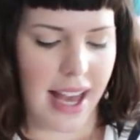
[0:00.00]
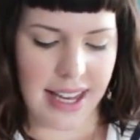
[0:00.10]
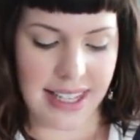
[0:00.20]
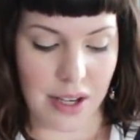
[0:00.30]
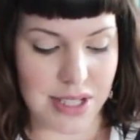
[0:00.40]

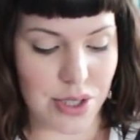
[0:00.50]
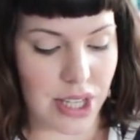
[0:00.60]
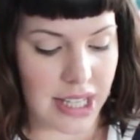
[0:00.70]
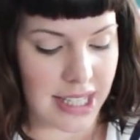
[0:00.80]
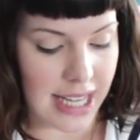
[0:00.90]
Anyhow, so
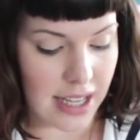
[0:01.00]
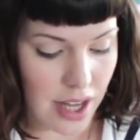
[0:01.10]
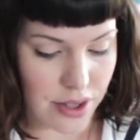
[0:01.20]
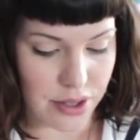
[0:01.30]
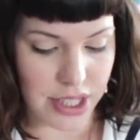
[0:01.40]
the
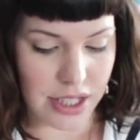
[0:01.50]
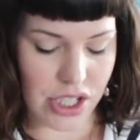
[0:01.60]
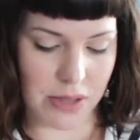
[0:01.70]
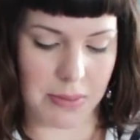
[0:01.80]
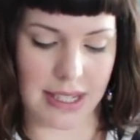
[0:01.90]
other thing
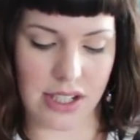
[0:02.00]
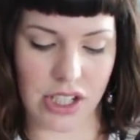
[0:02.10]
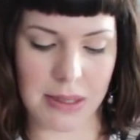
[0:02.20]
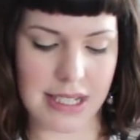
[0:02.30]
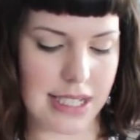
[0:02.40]
she made is
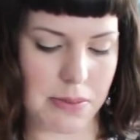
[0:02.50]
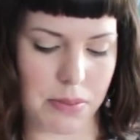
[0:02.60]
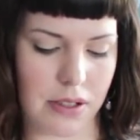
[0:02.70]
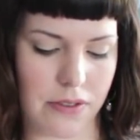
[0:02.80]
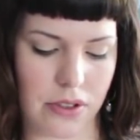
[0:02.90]
she makes these
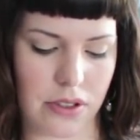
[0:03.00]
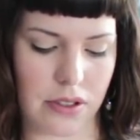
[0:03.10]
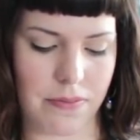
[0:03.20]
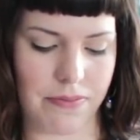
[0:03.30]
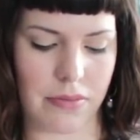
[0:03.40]

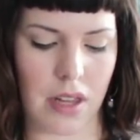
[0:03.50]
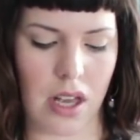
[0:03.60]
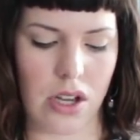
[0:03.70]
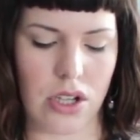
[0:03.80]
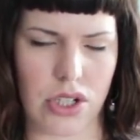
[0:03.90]
beautiful
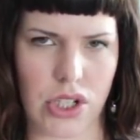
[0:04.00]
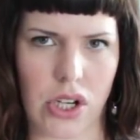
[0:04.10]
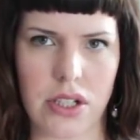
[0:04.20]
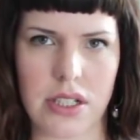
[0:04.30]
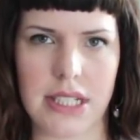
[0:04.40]

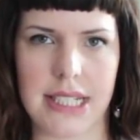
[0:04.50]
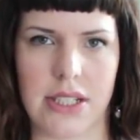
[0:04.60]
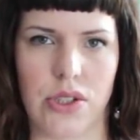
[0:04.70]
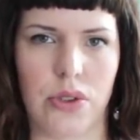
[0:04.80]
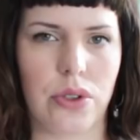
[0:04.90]
dolls
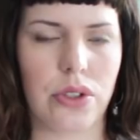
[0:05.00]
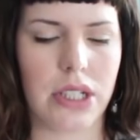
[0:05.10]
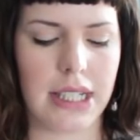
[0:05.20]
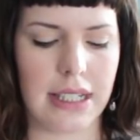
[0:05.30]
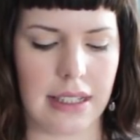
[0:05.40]
and
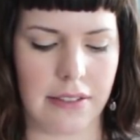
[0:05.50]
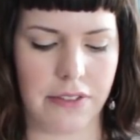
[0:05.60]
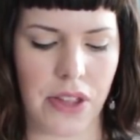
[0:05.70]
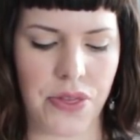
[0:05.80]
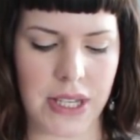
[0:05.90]
jewelry and
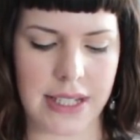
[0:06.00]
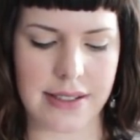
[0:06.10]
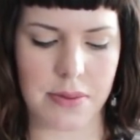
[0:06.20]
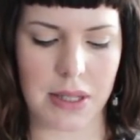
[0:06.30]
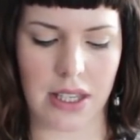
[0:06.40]
fun
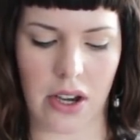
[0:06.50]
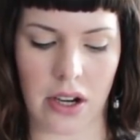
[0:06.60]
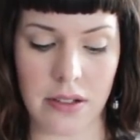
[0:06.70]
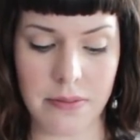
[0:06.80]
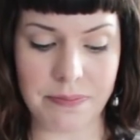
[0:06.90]
things with
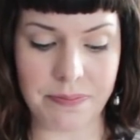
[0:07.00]
yarn.